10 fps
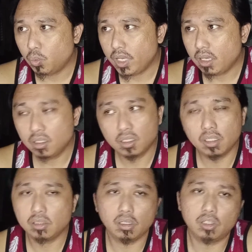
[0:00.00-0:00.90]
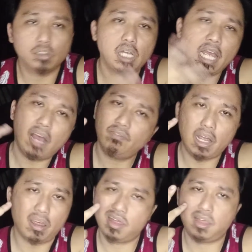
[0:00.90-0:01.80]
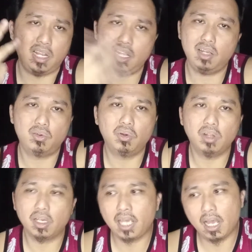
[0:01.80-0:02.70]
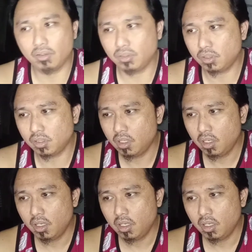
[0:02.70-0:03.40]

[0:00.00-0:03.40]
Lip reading: we, because I have like 3 Google accounts